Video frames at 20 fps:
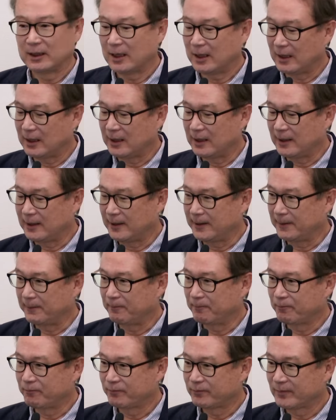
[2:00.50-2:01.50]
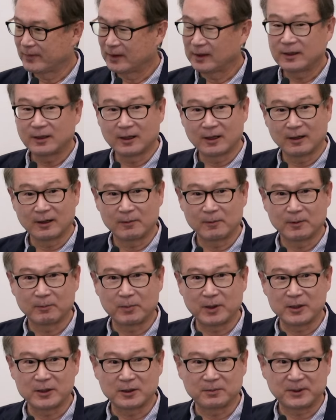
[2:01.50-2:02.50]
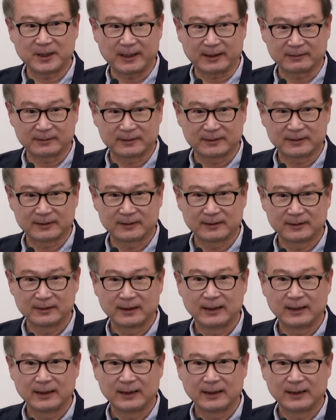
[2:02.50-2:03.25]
a bunch of text,